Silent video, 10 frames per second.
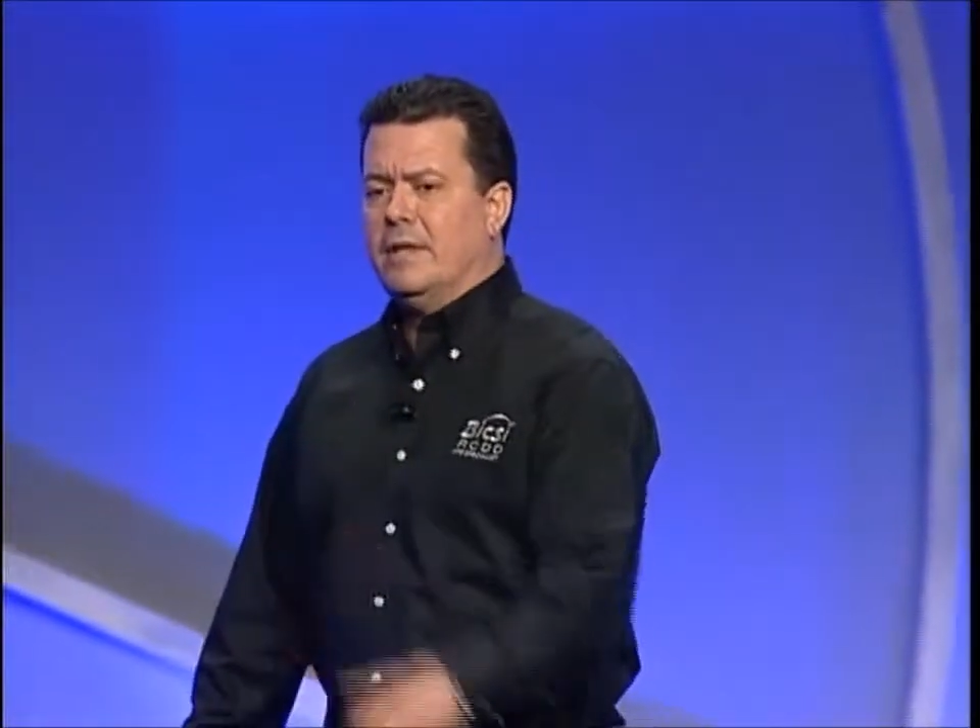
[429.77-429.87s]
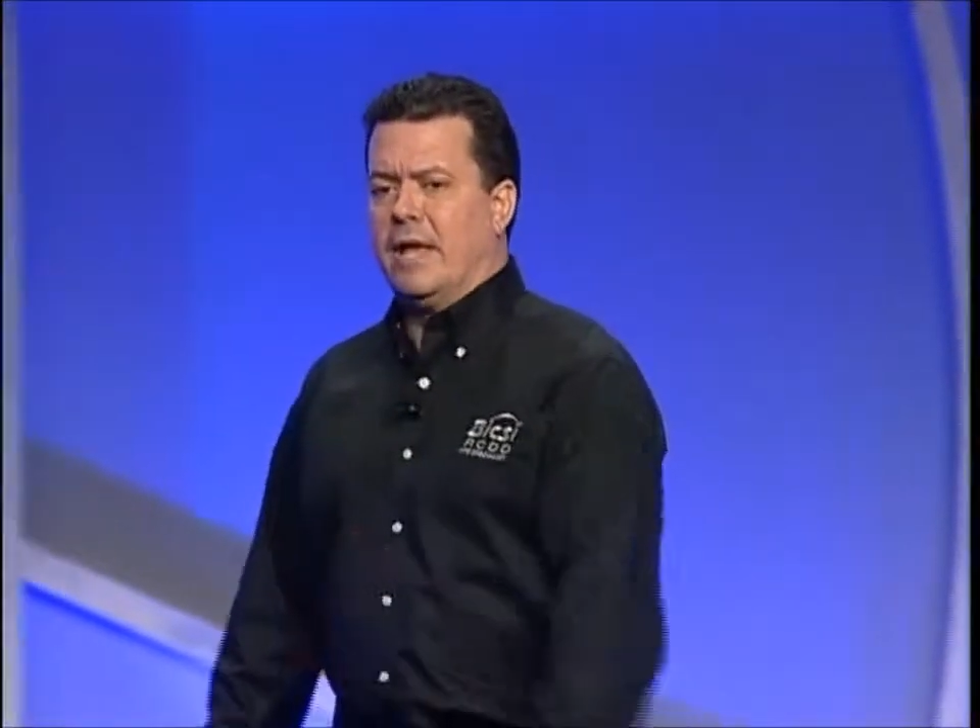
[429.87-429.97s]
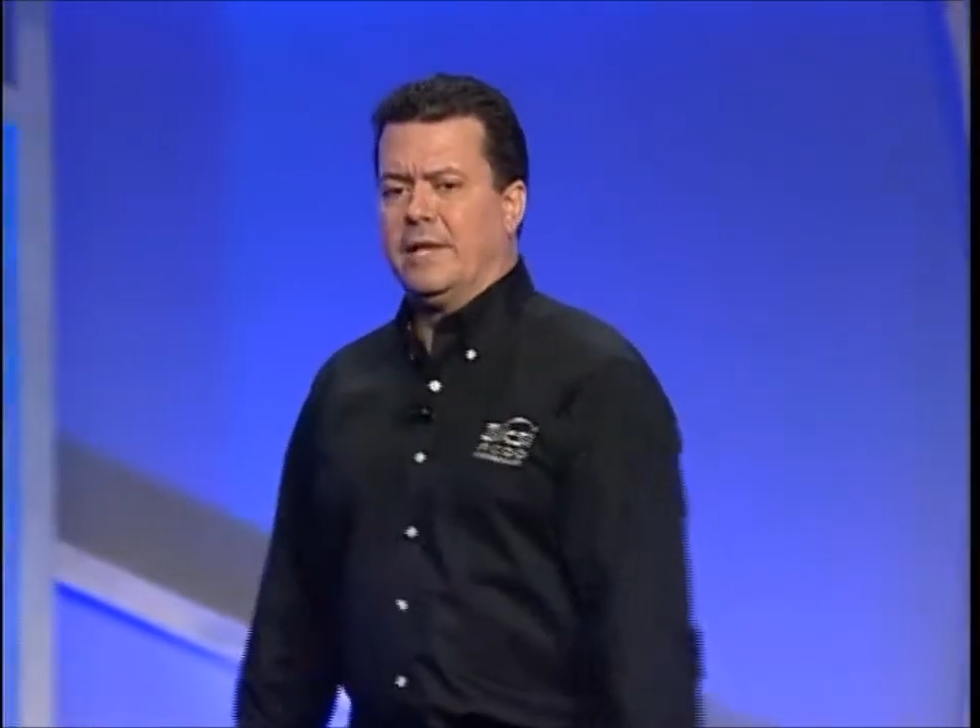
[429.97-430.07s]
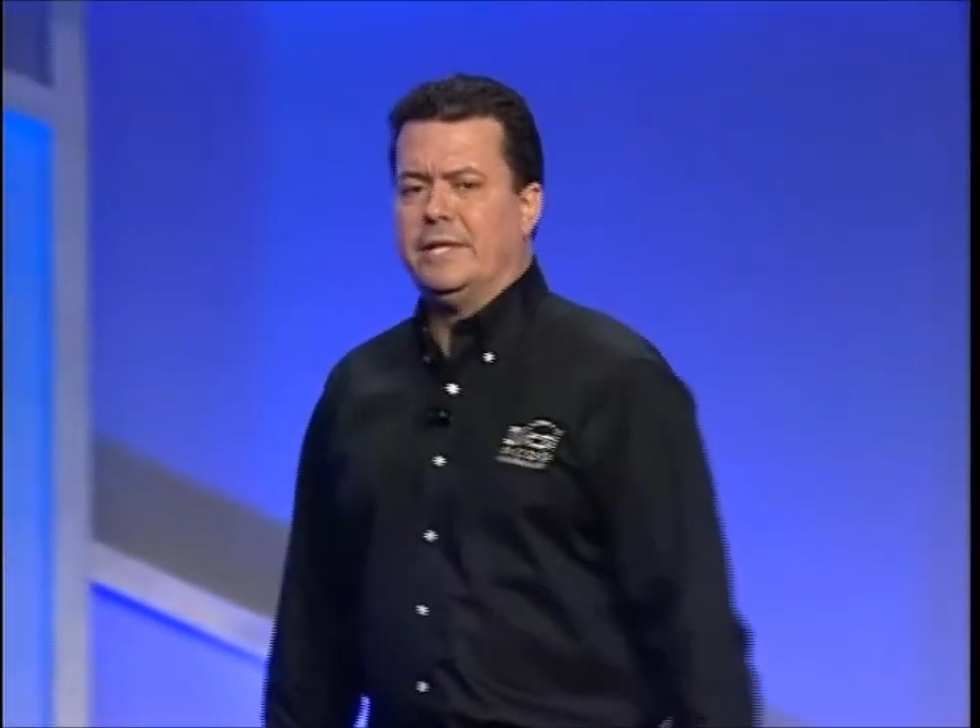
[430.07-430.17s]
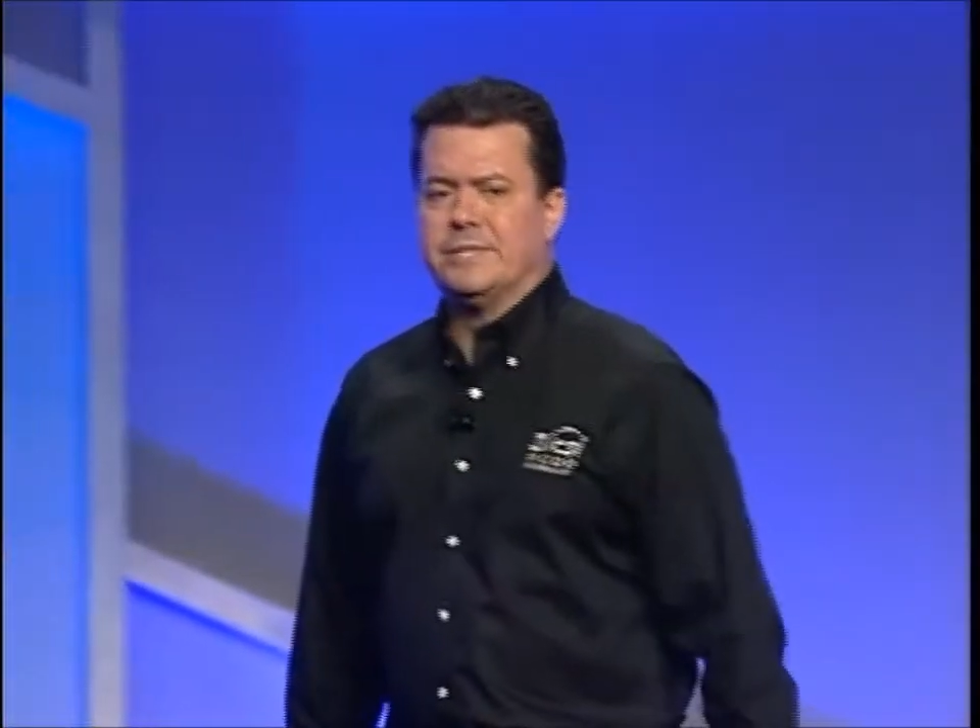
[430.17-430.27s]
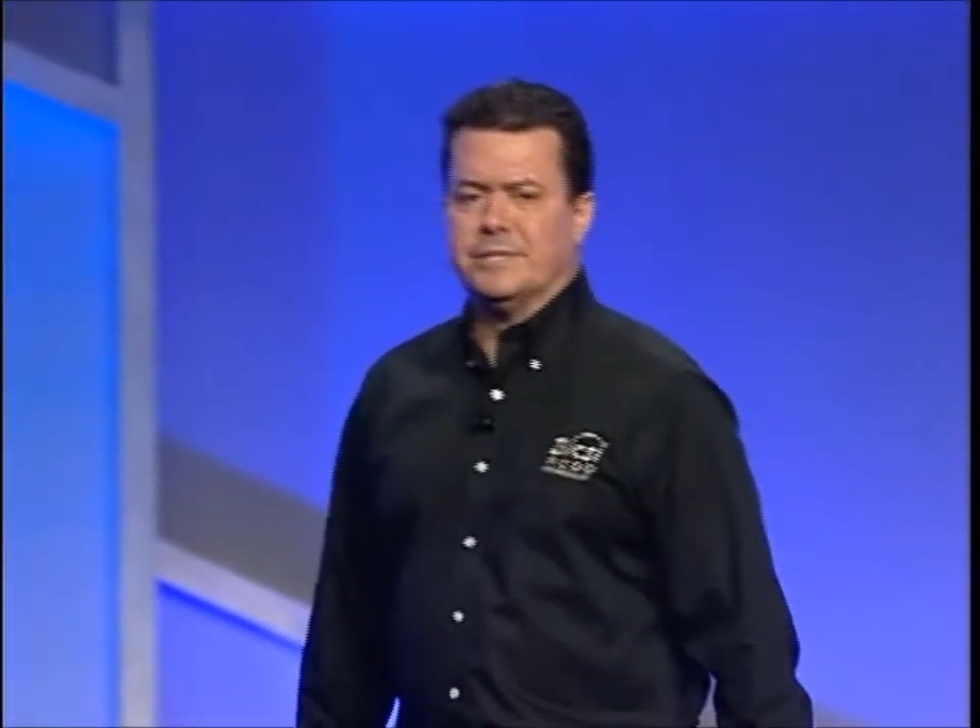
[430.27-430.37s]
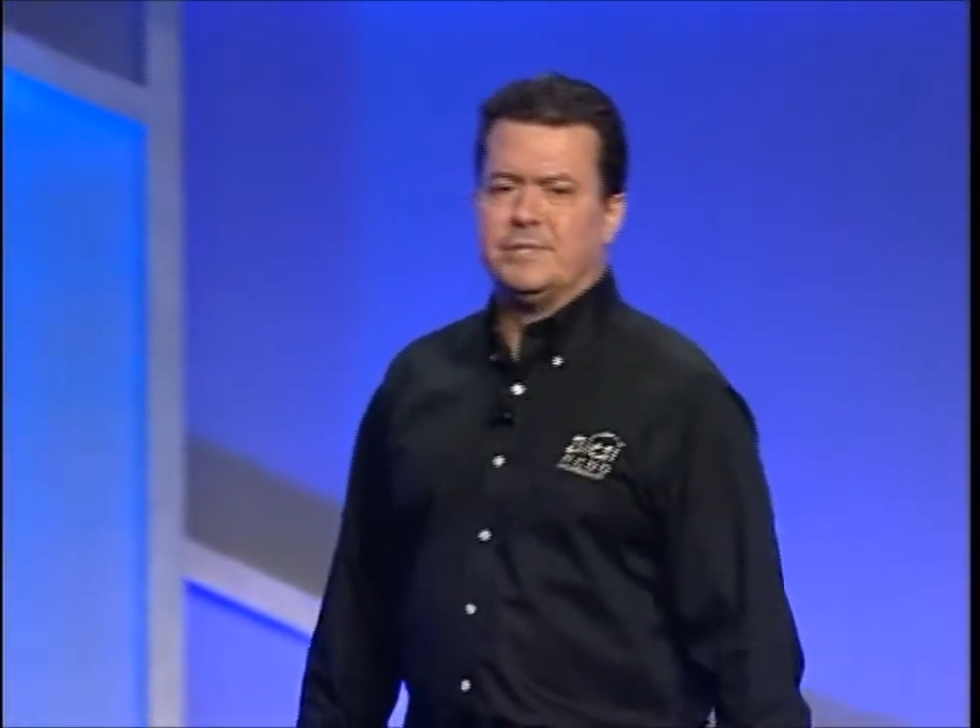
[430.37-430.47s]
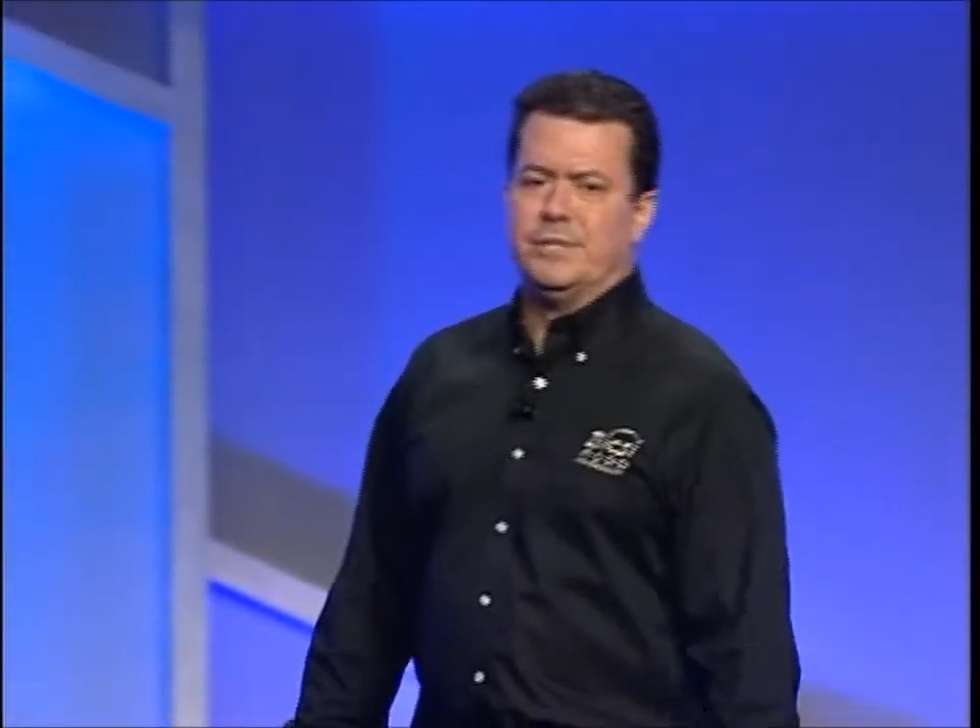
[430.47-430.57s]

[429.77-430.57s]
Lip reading: that leads us